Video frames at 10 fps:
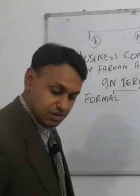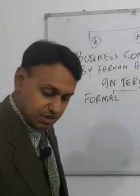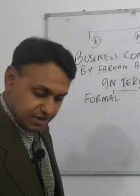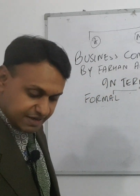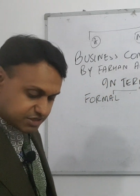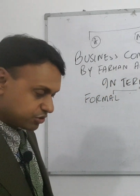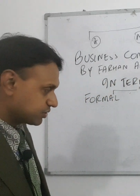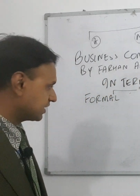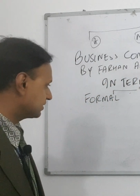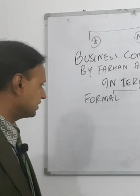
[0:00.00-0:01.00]
Let's
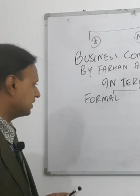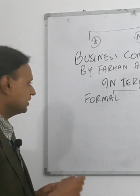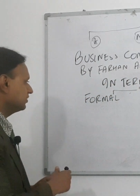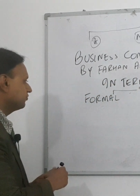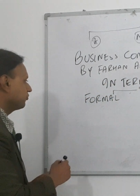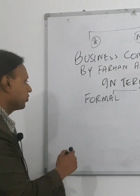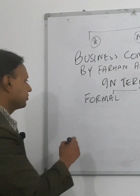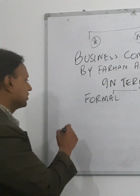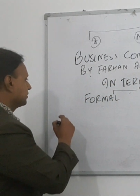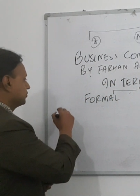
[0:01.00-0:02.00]
look at the
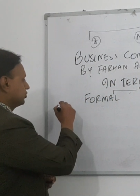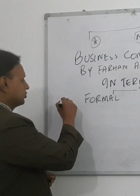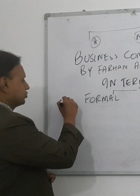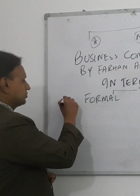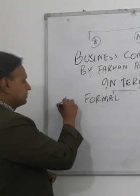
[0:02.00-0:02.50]
informal communication.